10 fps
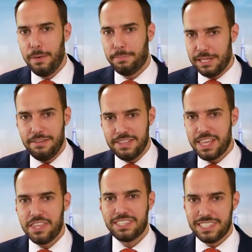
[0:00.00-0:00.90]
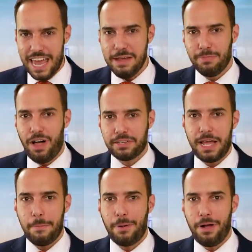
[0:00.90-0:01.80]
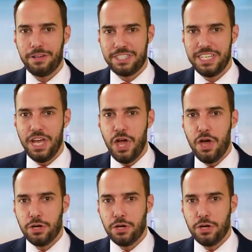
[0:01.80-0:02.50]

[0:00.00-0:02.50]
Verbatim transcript: believing that the same lockdown policy